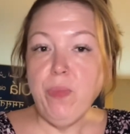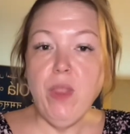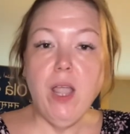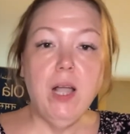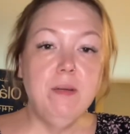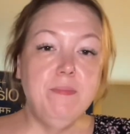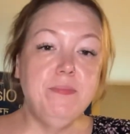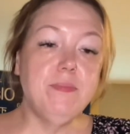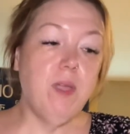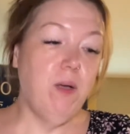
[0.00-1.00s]

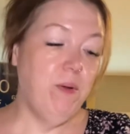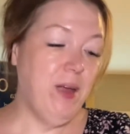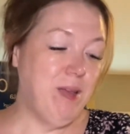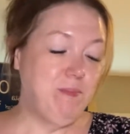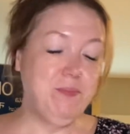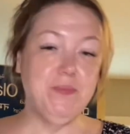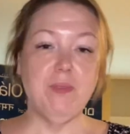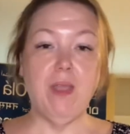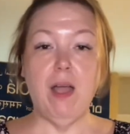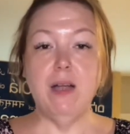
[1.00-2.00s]
All right,
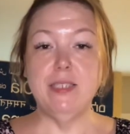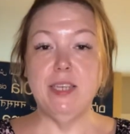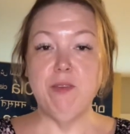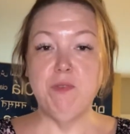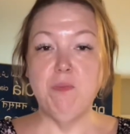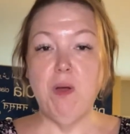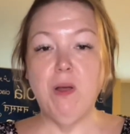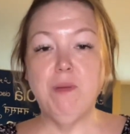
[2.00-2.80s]
see you tomorrow.